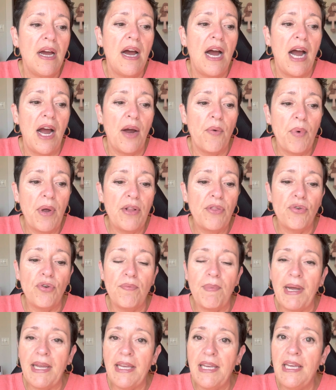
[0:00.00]
I went through
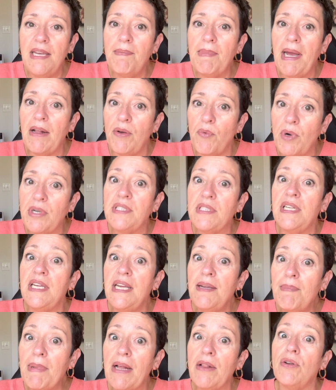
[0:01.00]
my email. I wanted to
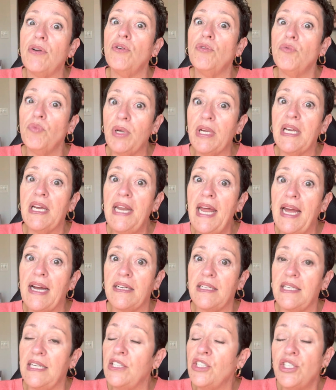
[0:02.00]
email her and
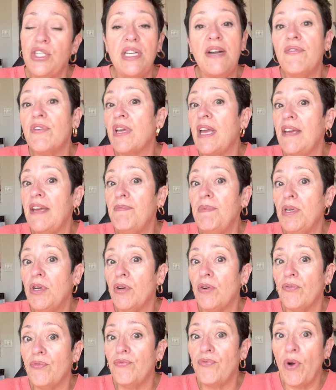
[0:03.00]
reconnect, and she never gave me
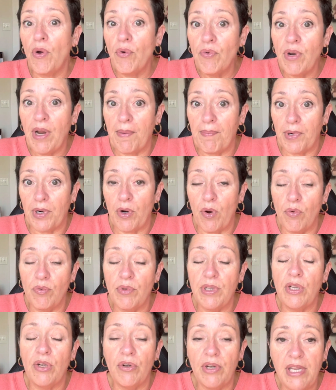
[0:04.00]
her phone number,
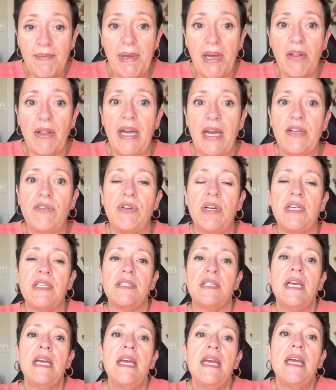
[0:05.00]
only her email
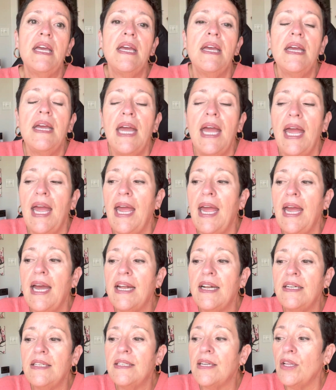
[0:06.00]
address.
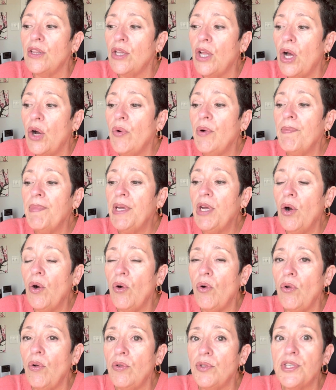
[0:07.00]
And lo and
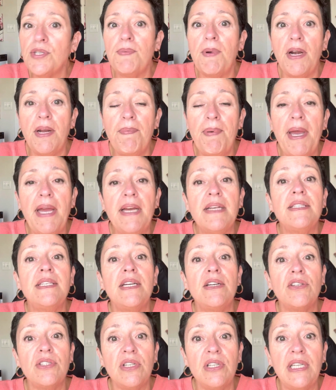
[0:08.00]
behold, Smarty Pants
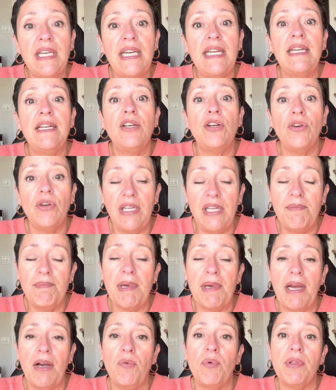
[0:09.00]
here deleted her
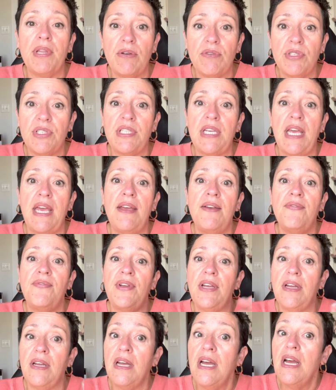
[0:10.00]
email without
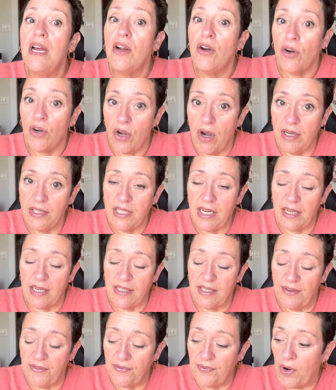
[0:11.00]
saving her
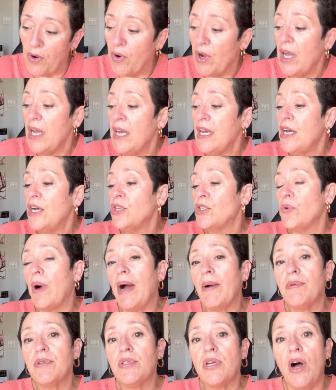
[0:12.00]
contact info. So
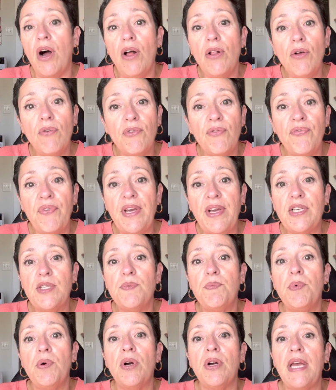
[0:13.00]
I was all over
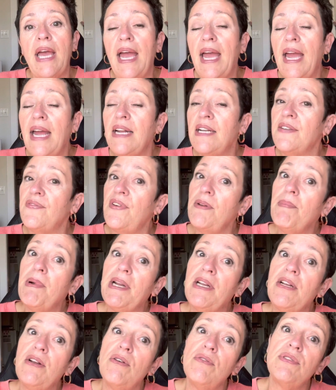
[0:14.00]
Facebook. Hey, if
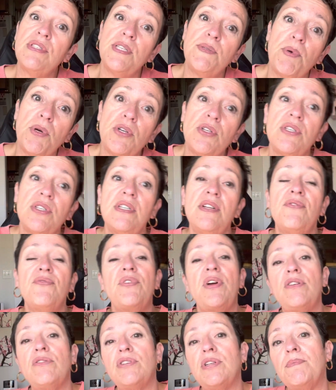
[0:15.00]
anybody knows this person in
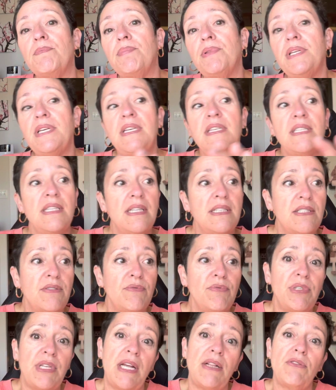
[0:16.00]
Fredericton, please
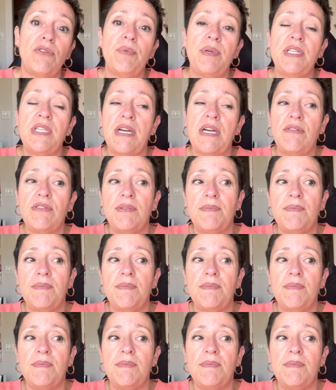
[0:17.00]
tell them to reach out to